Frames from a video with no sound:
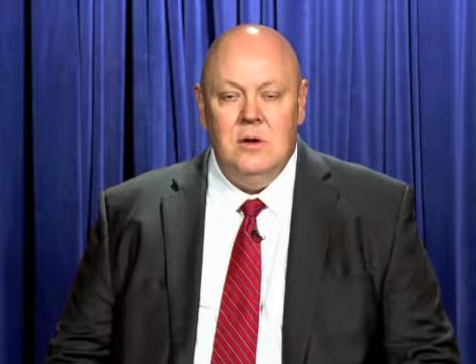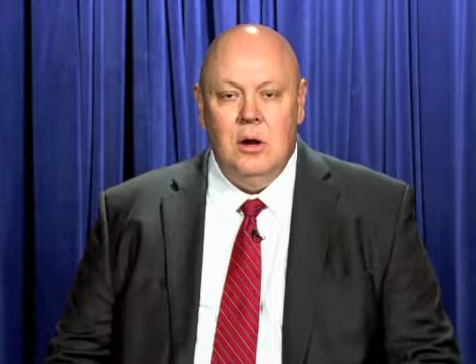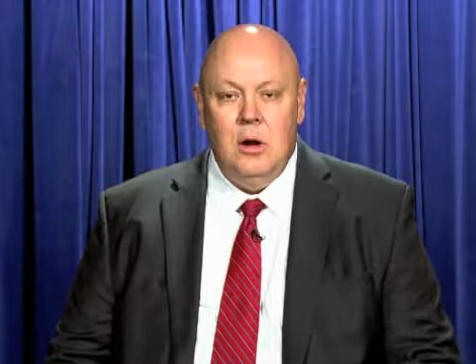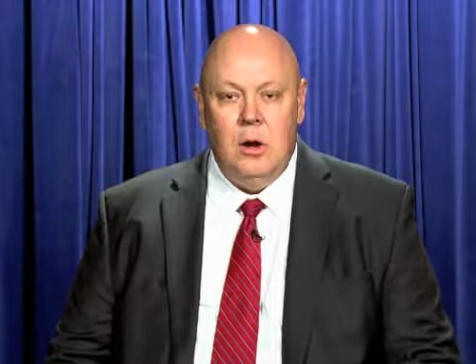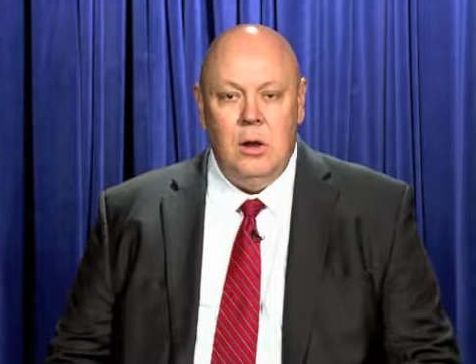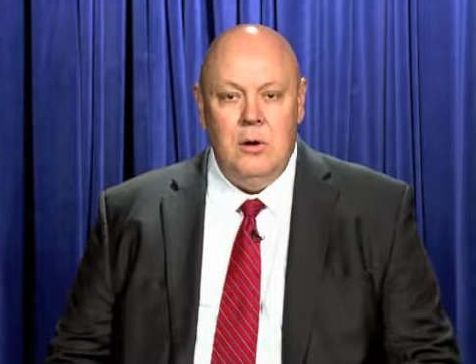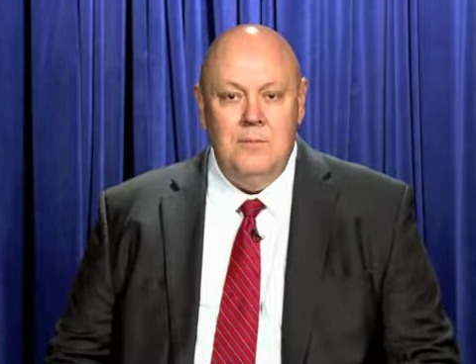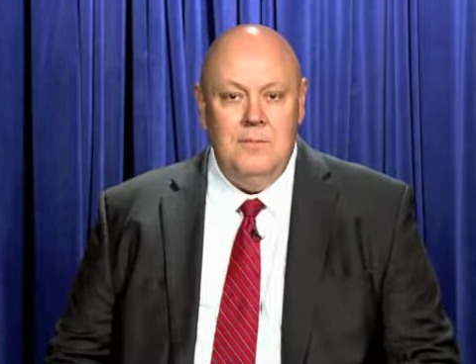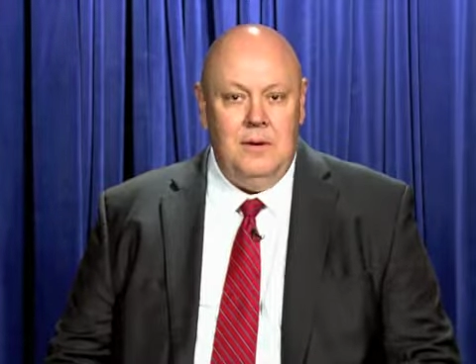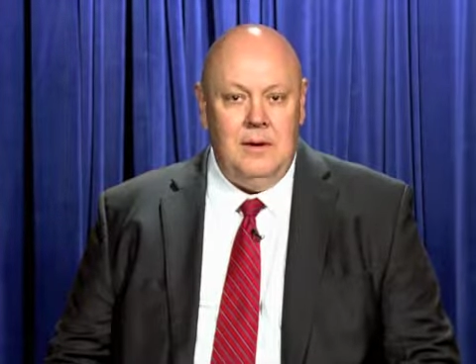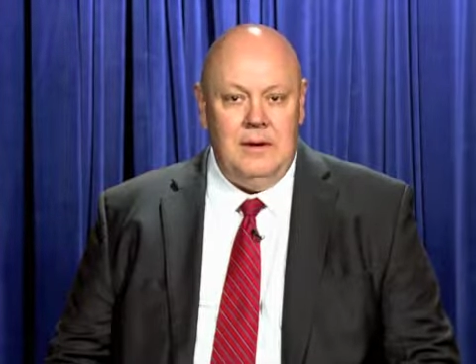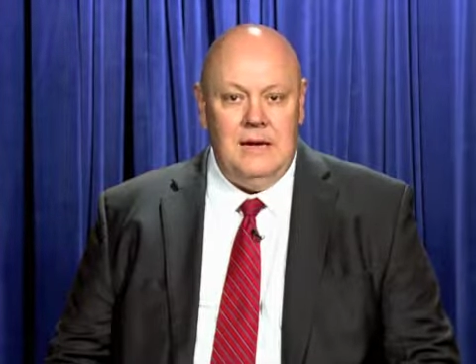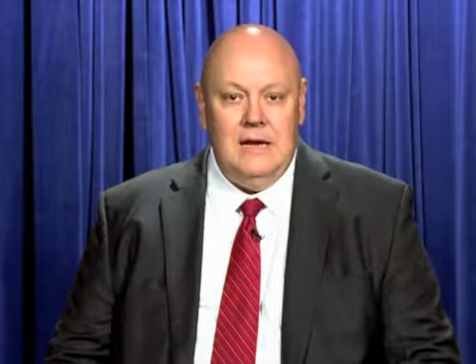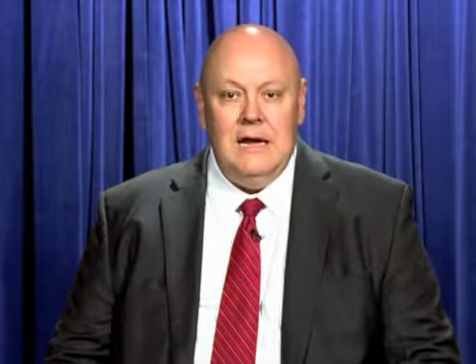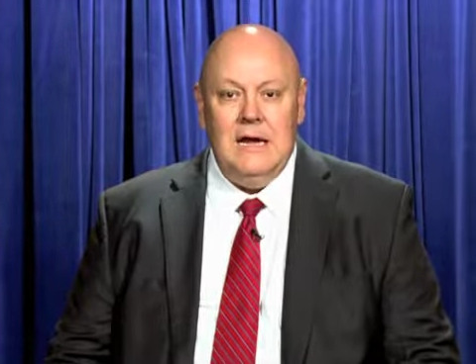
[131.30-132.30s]

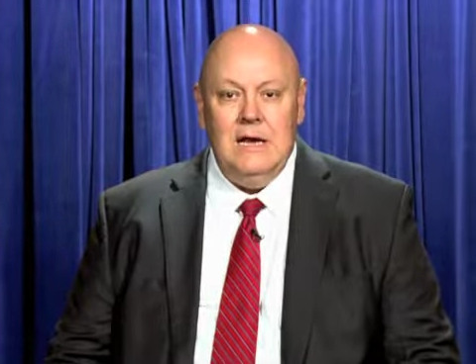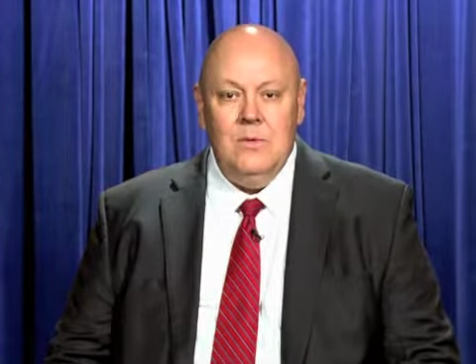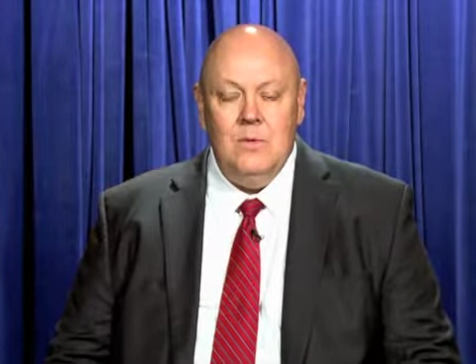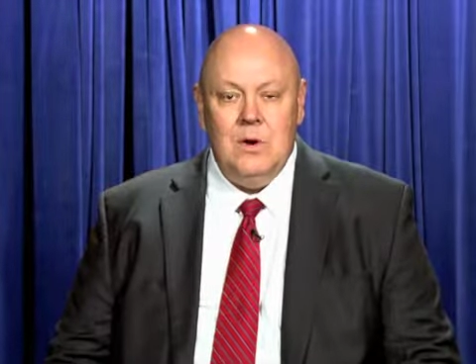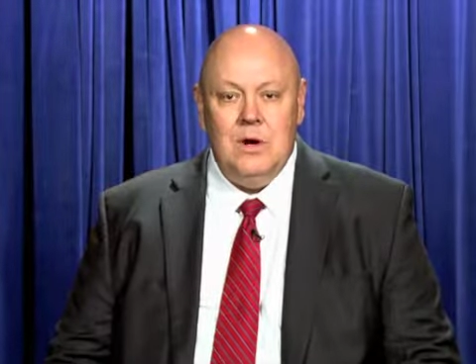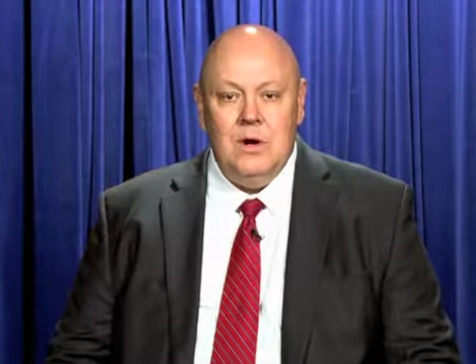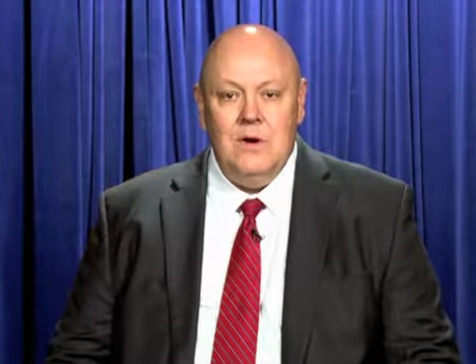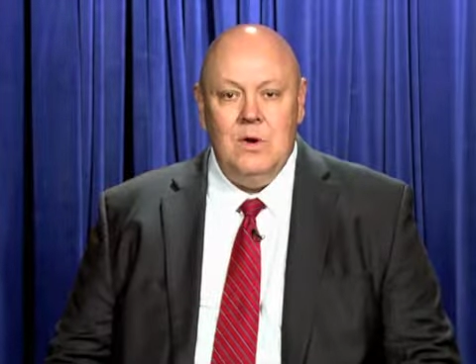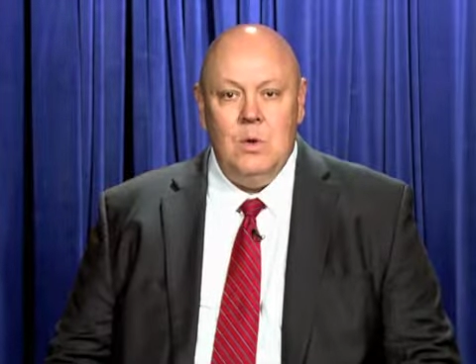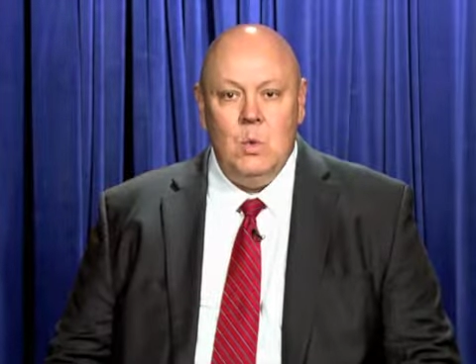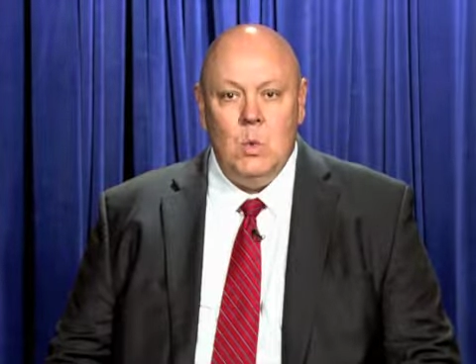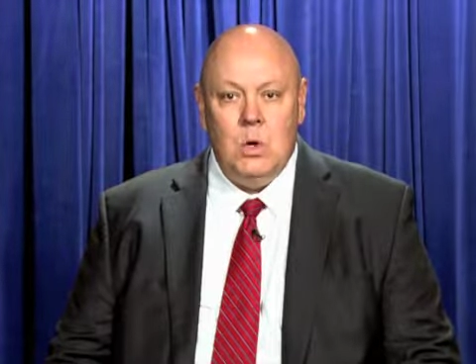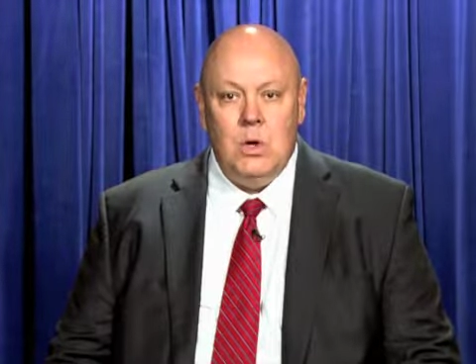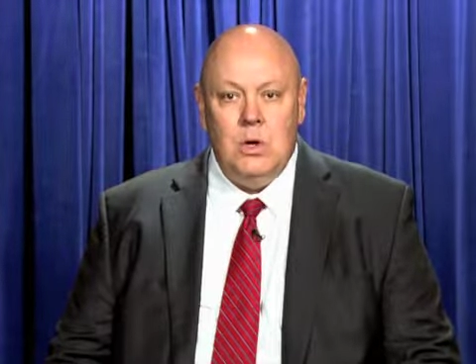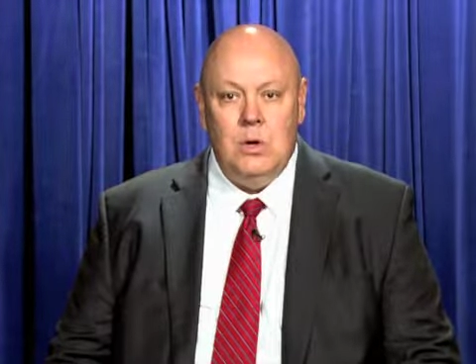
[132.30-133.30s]
globally, anywhere in the
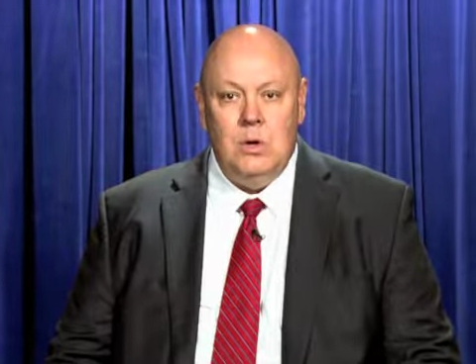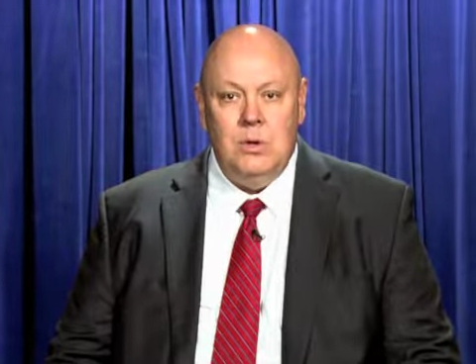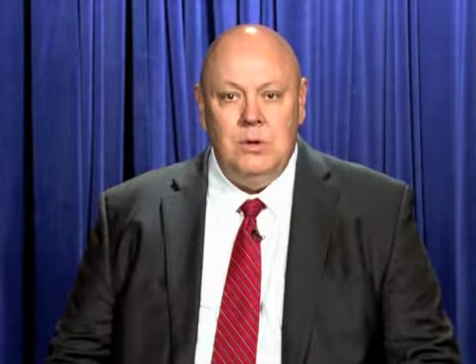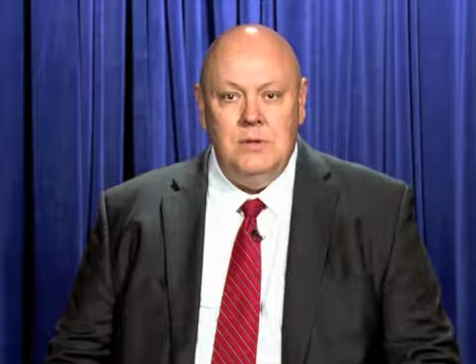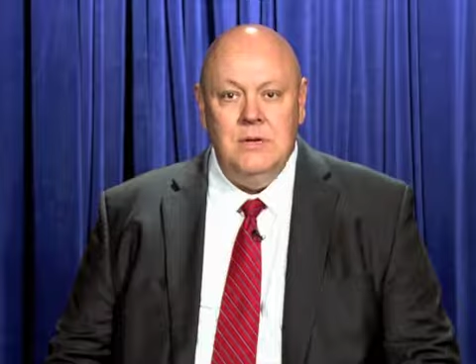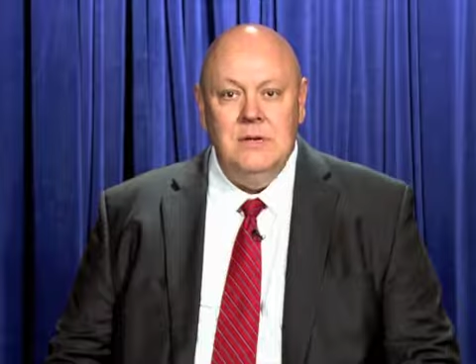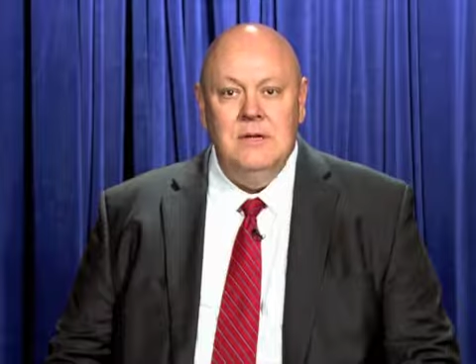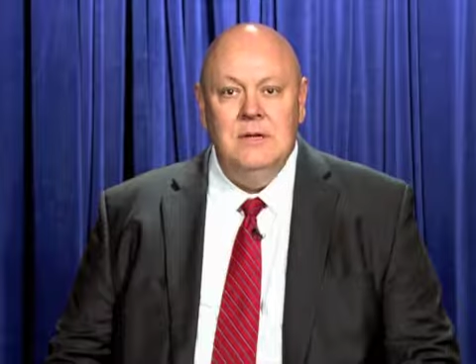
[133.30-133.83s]
world,